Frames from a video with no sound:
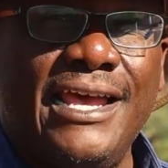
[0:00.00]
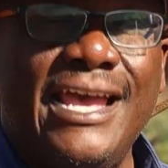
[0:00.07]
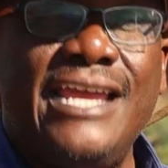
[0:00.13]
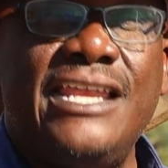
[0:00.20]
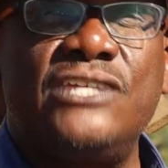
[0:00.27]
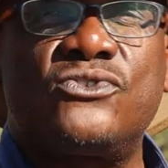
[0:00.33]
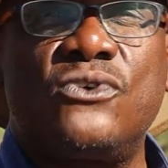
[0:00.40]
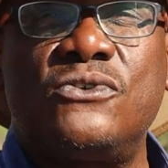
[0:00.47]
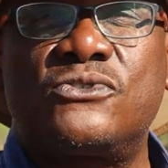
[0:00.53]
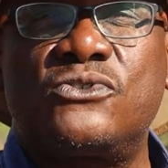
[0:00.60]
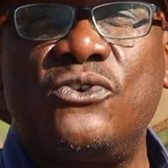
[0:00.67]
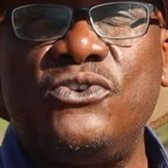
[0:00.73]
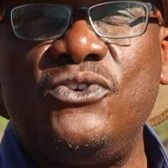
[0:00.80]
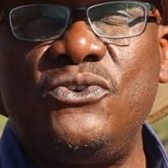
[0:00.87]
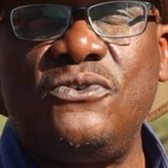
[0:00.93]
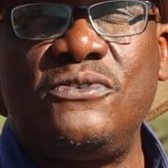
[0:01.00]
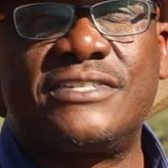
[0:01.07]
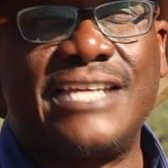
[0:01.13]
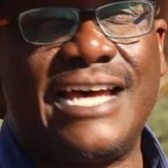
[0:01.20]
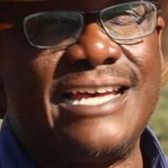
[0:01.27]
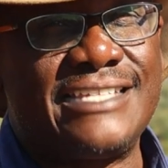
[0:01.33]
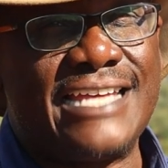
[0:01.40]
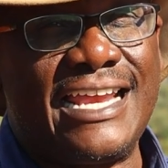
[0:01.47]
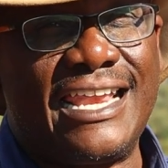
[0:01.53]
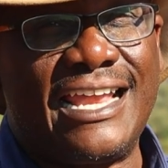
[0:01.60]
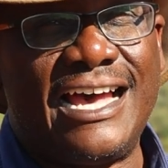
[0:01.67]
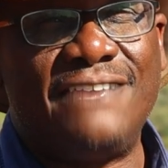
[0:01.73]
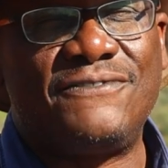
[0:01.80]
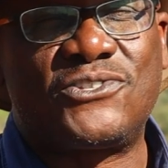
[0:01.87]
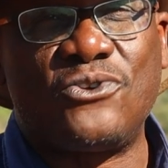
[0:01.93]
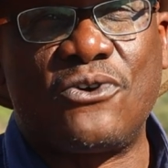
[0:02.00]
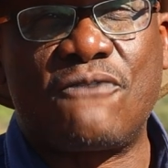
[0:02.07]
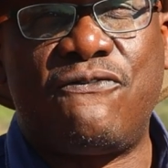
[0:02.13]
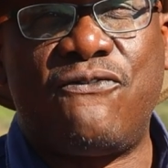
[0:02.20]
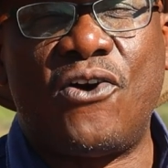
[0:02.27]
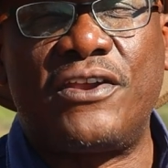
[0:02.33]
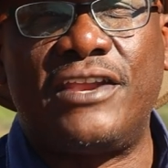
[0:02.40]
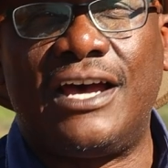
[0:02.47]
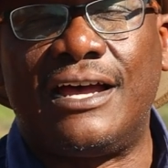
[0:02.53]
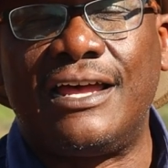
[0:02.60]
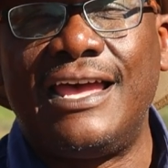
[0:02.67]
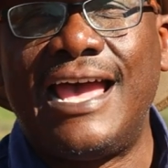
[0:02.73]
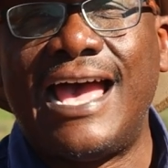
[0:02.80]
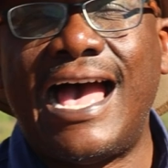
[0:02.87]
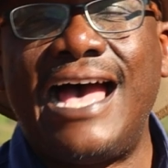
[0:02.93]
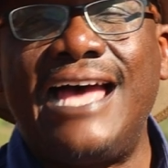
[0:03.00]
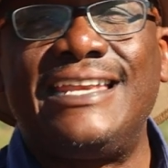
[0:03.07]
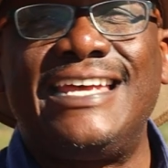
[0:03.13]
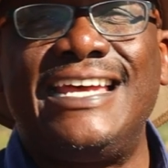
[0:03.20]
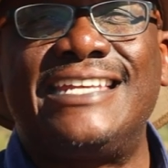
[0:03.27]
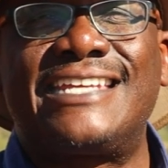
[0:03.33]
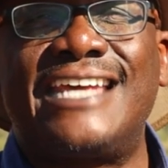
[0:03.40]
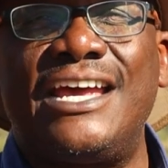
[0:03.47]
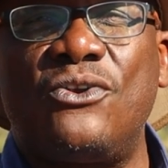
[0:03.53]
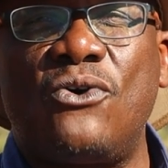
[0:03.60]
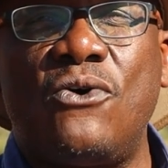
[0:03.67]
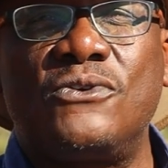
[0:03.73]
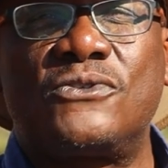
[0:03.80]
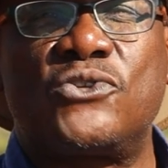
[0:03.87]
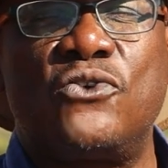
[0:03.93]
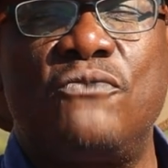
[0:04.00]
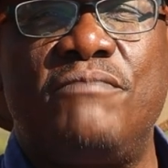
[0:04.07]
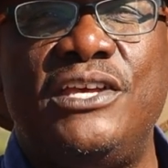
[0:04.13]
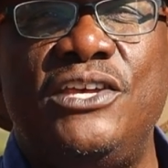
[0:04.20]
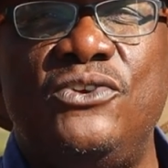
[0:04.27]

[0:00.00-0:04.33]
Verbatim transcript: It is also used as a livestock fodder, and it can also be